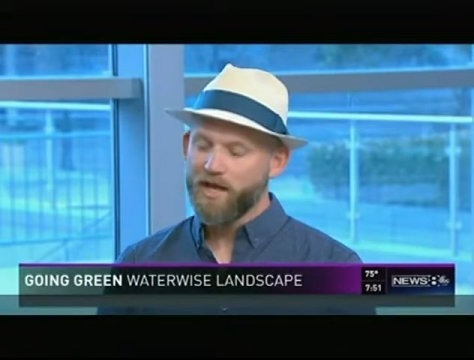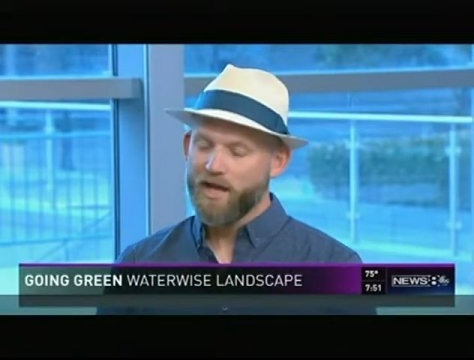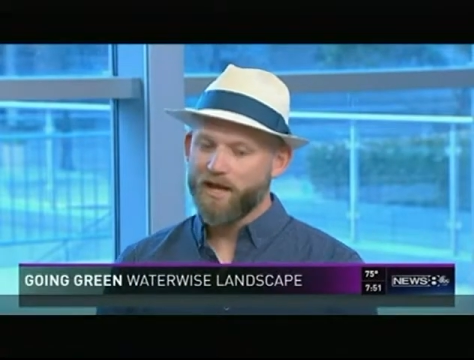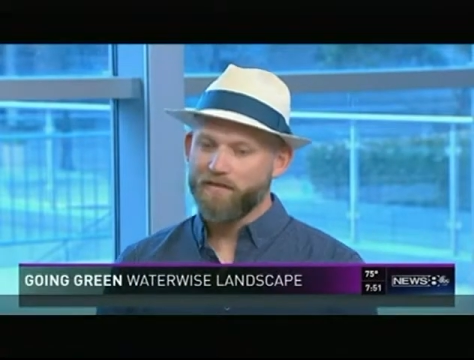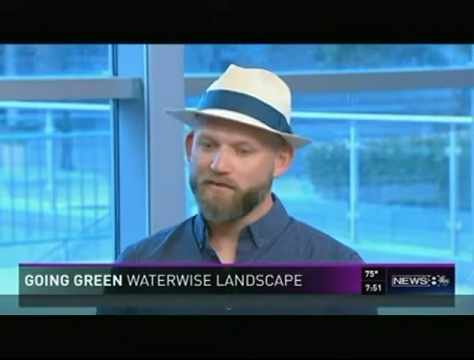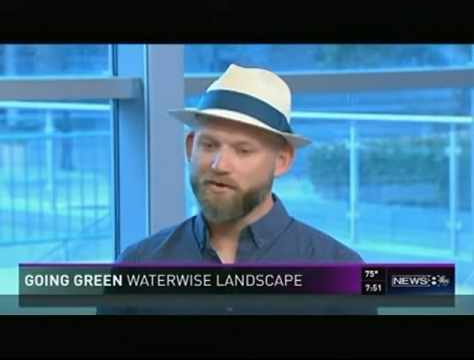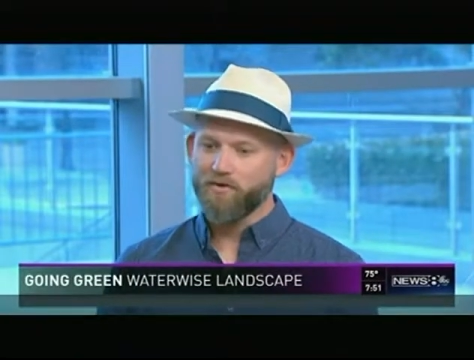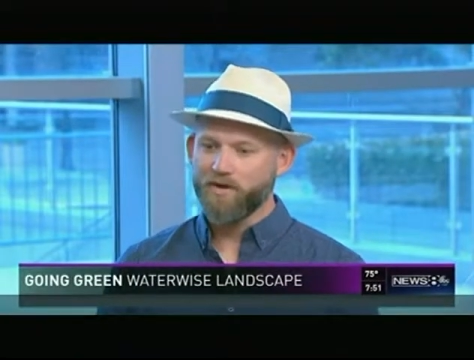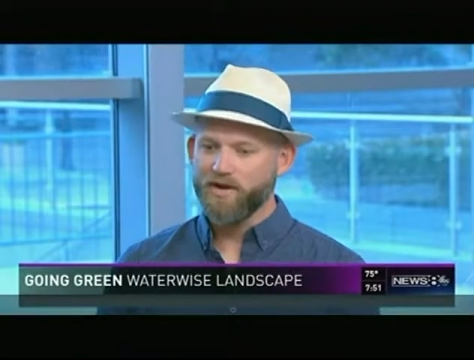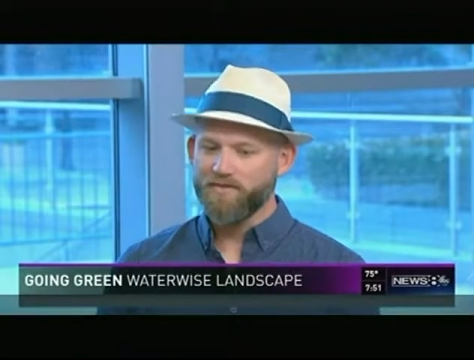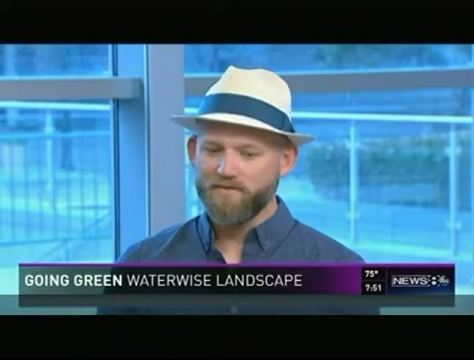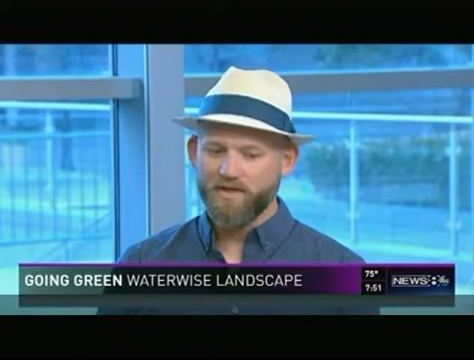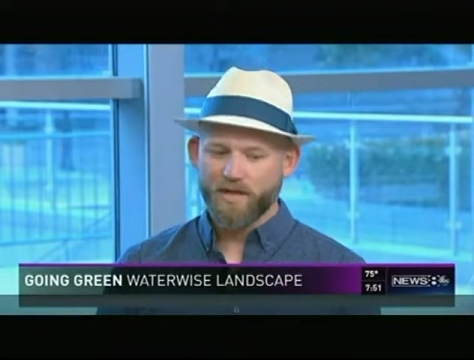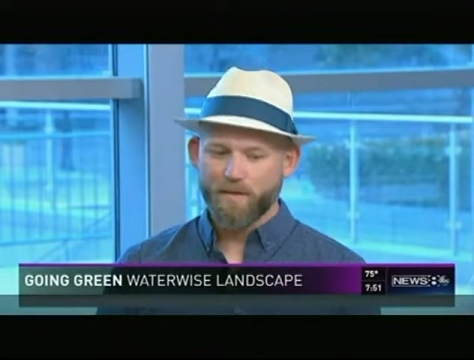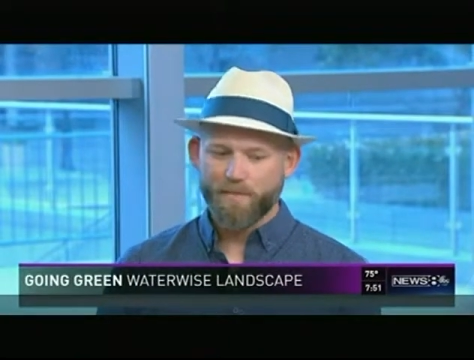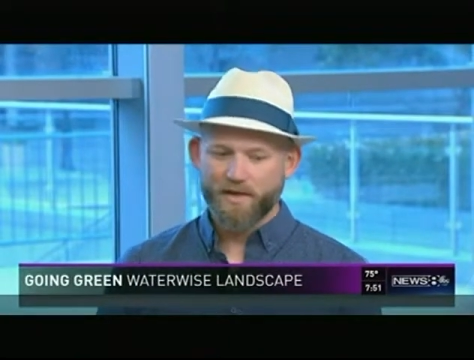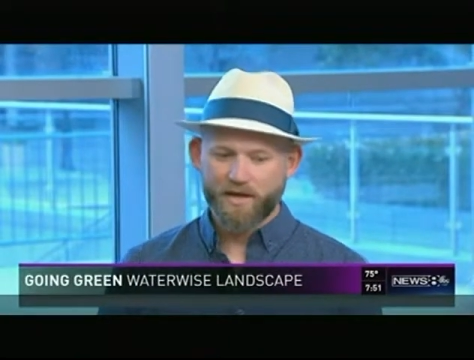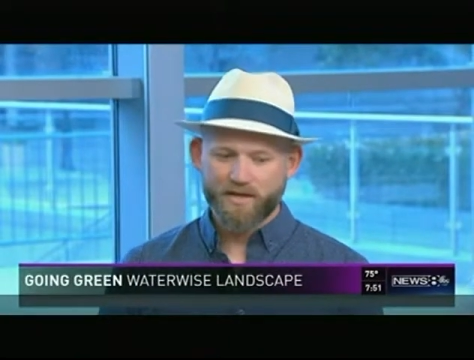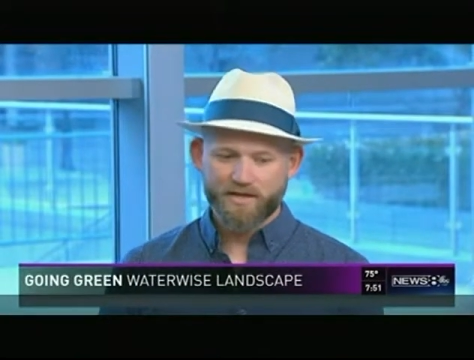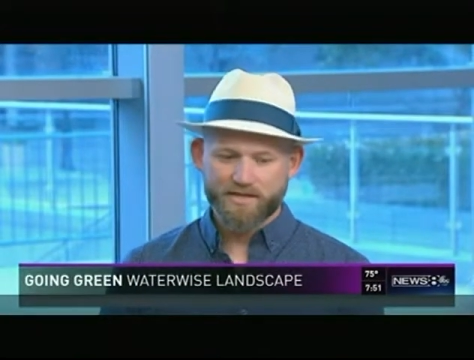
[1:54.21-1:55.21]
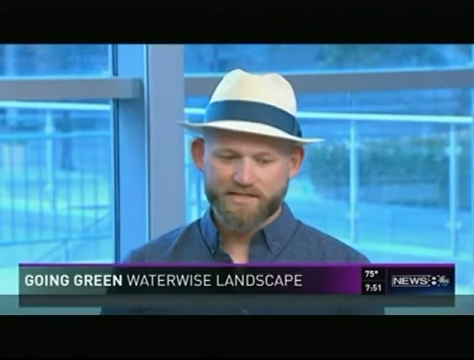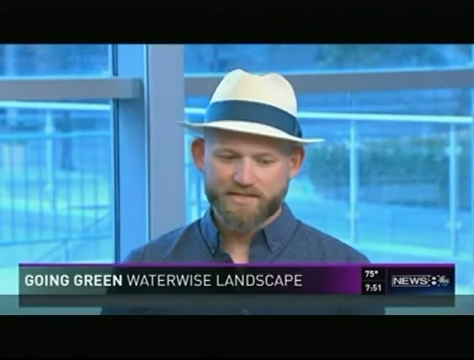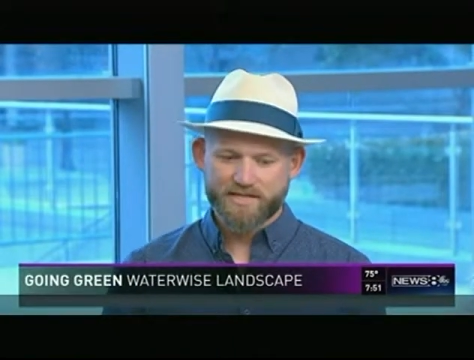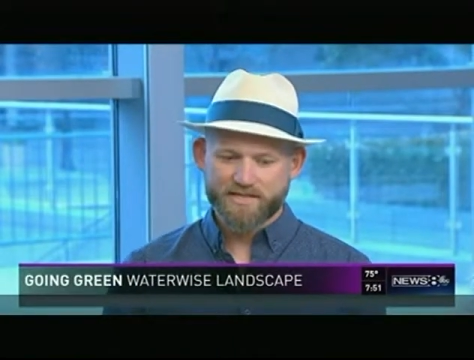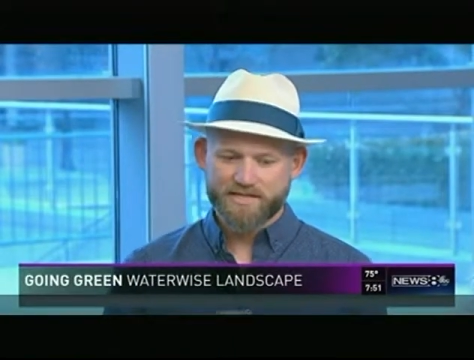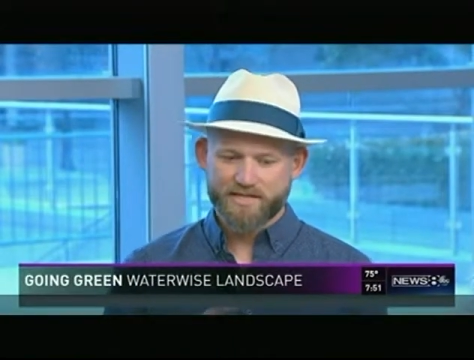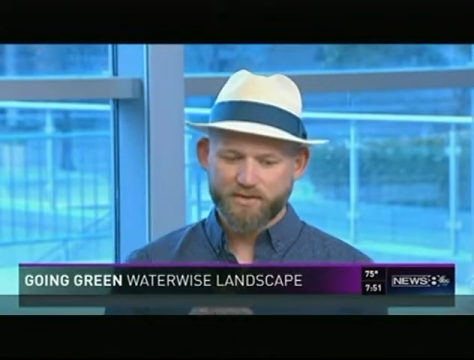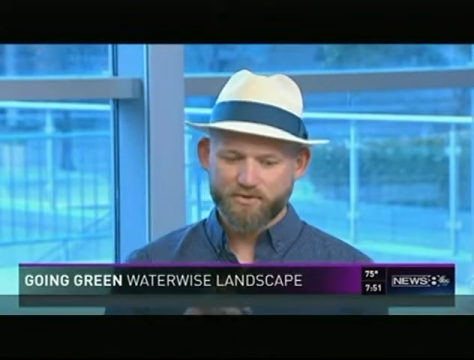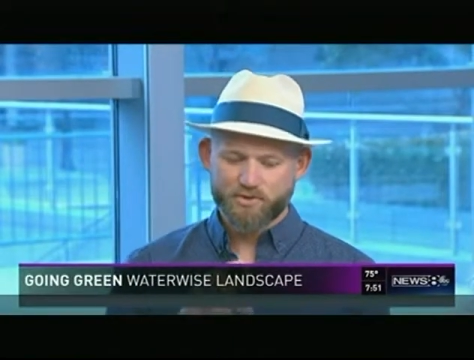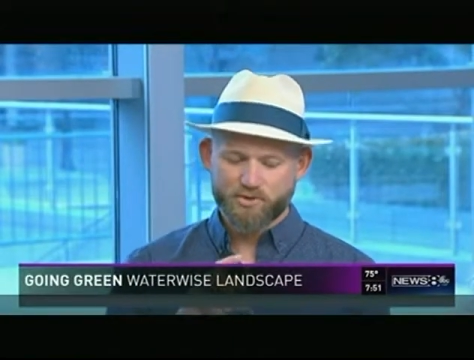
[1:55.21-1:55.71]
And the great thing about it is
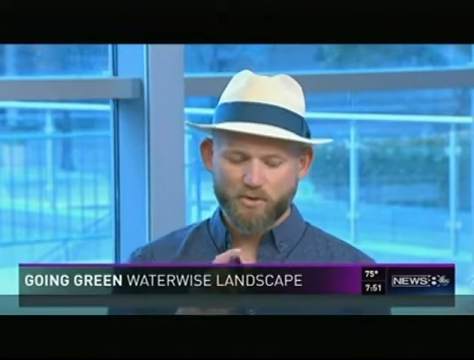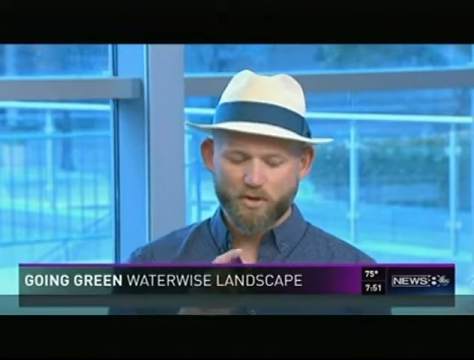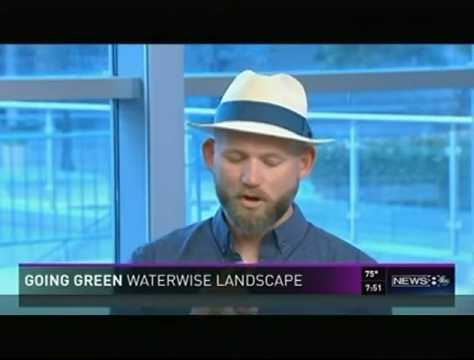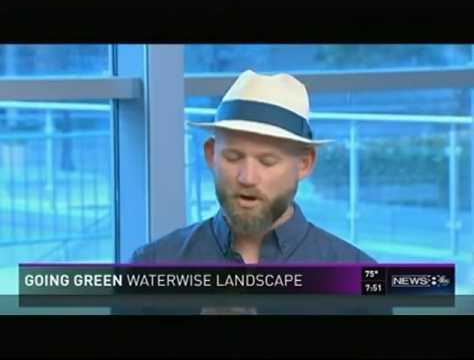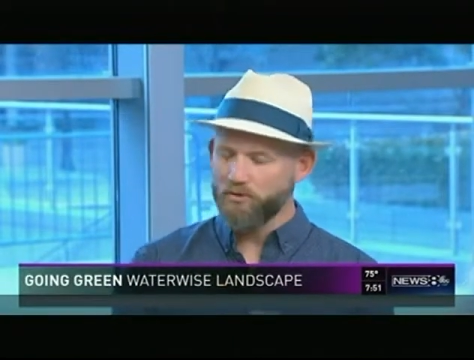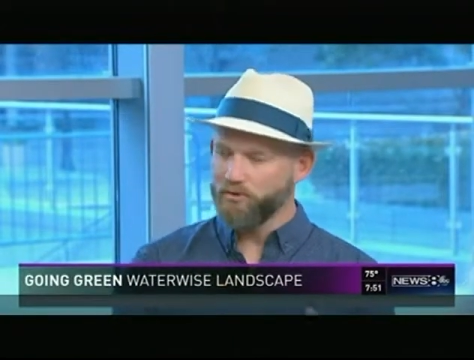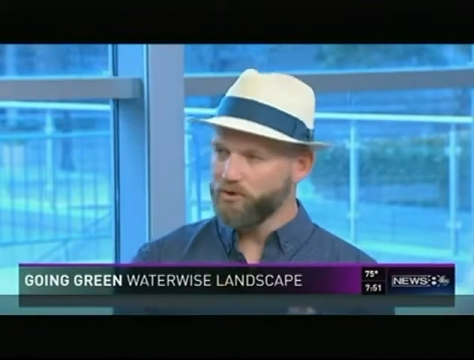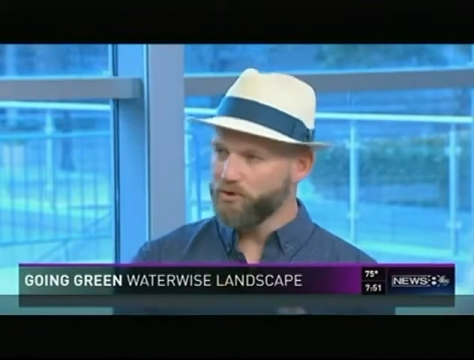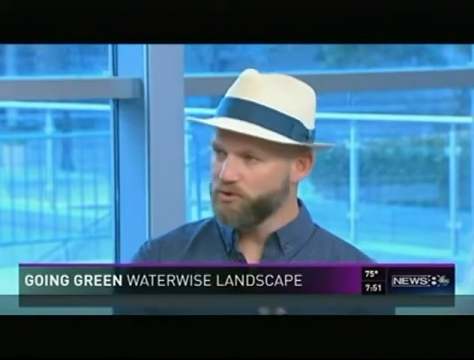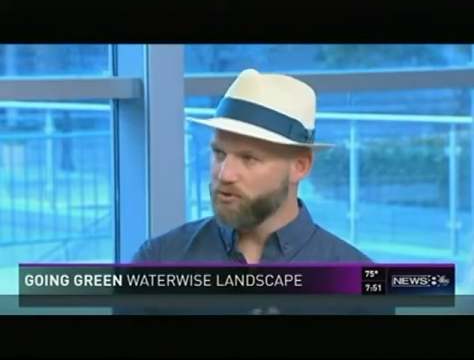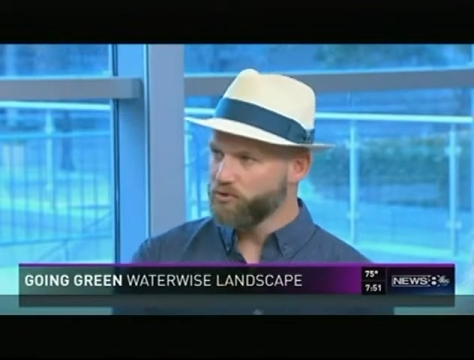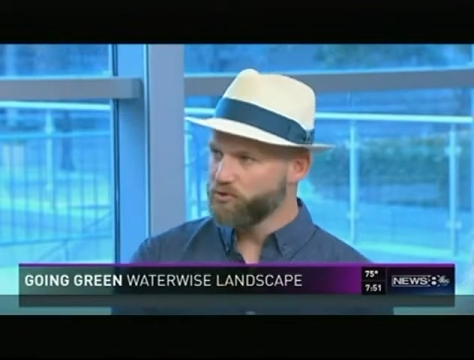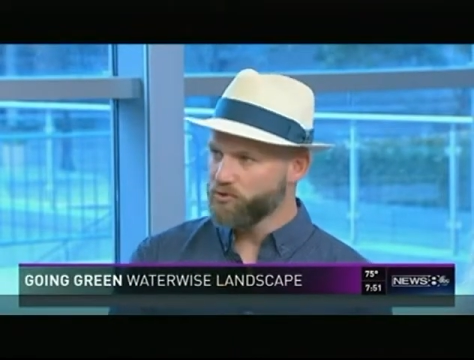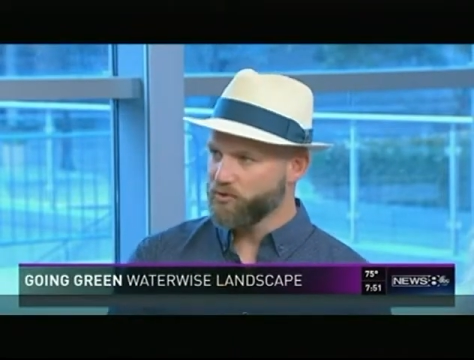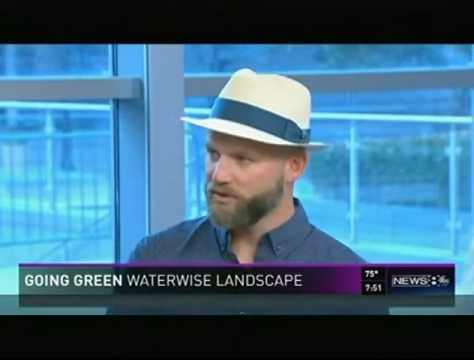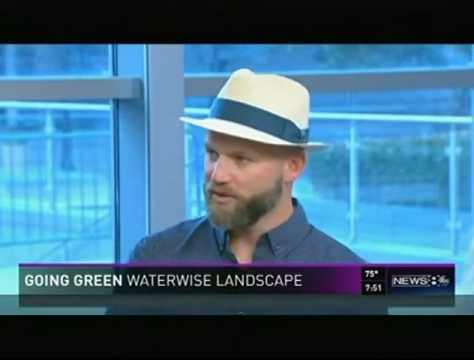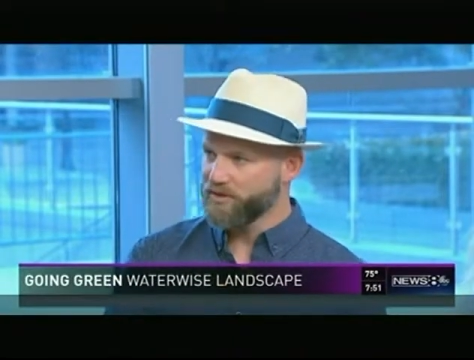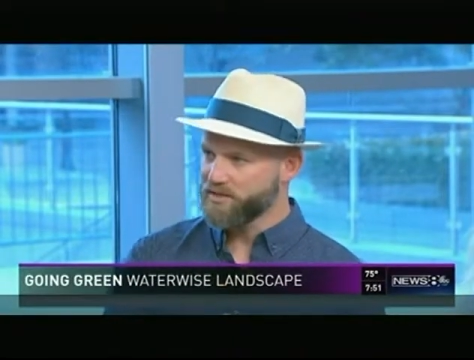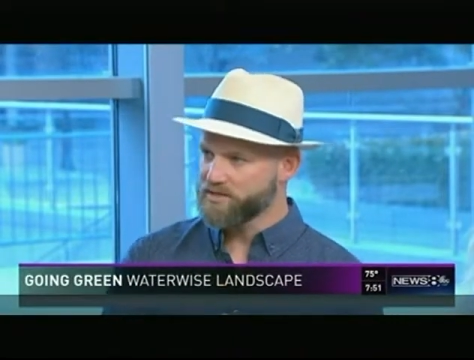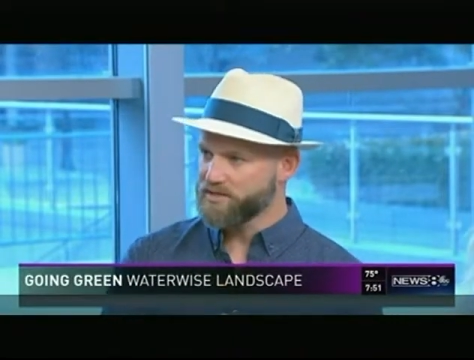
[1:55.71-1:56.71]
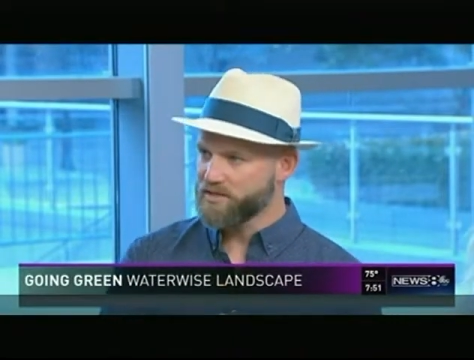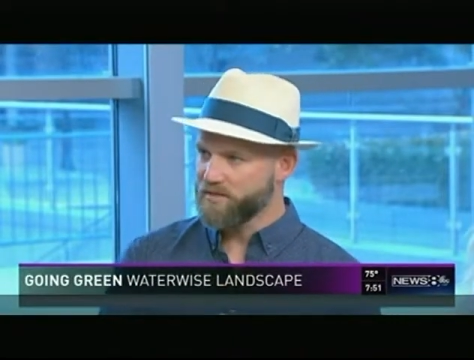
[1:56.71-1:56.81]
it tells you all the nutrients,